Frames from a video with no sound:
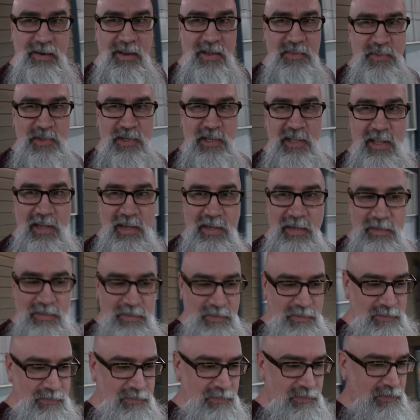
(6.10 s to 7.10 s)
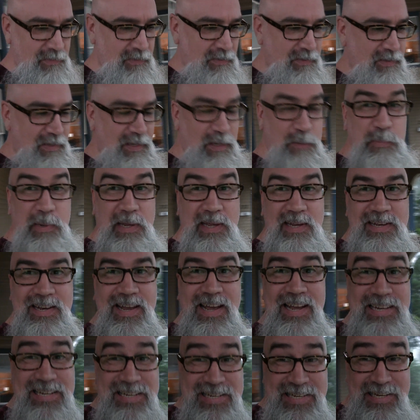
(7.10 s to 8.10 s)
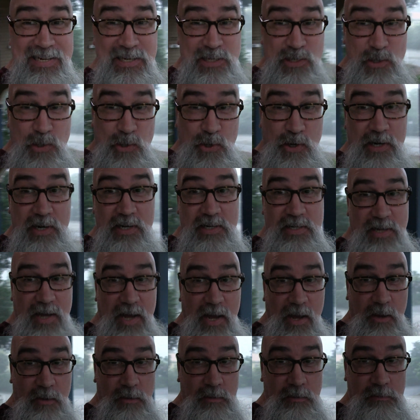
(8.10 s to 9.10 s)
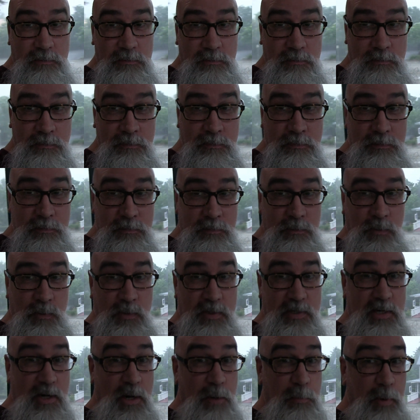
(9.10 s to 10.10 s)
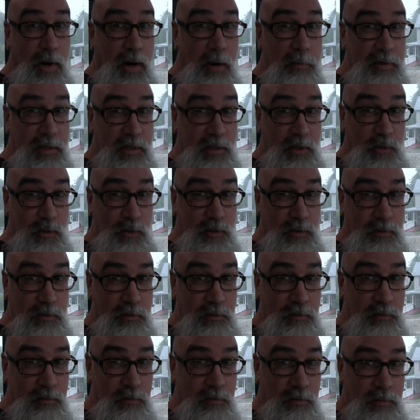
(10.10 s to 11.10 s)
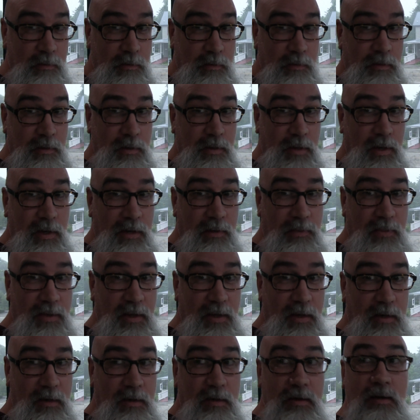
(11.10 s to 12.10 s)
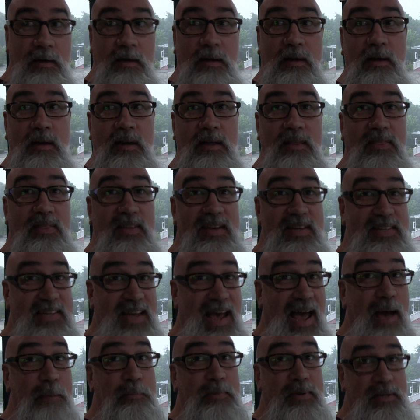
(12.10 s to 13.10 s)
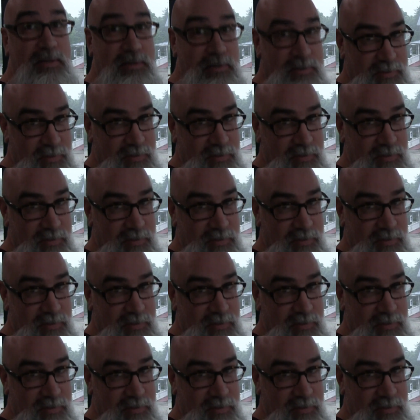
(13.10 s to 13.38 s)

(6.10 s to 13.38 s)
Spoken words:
Nothing like it being 96 degrees out, start barbecuing, and then this happens.